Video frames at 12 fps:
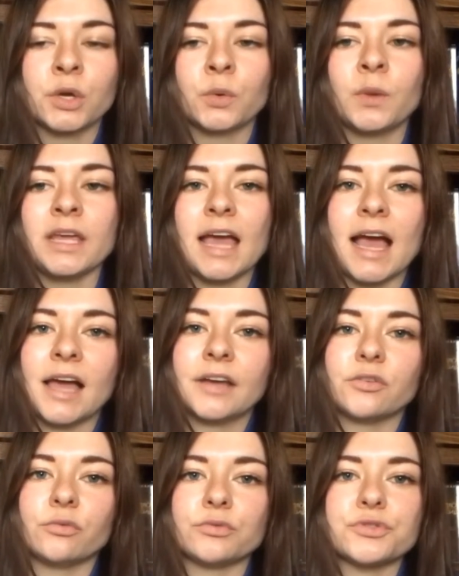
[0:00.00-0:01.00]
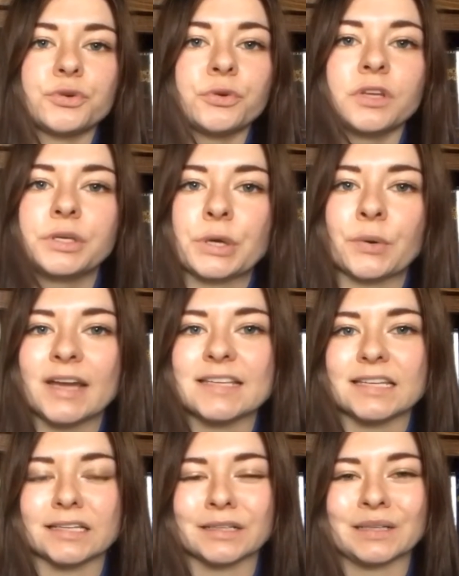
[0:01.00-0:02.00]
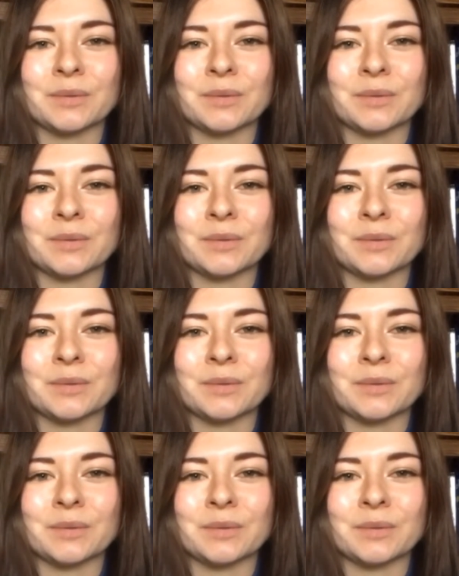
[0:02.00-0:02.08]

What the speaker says: we had truly no idea